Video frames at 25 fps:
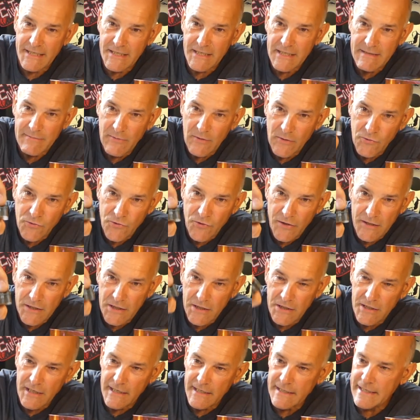the small
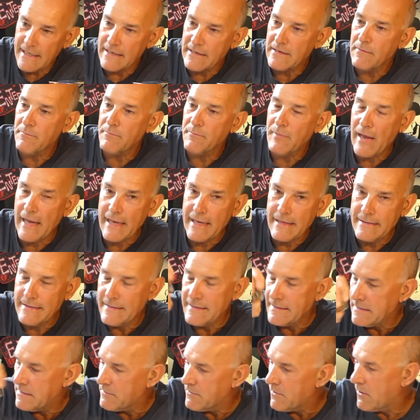treasure chests. I ended up
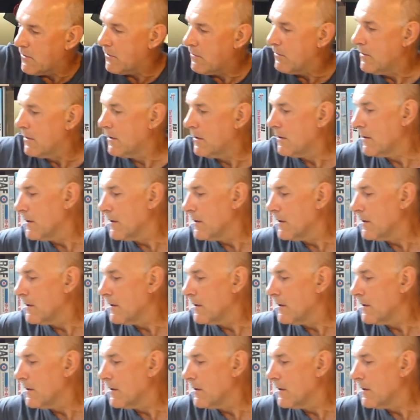painting them all.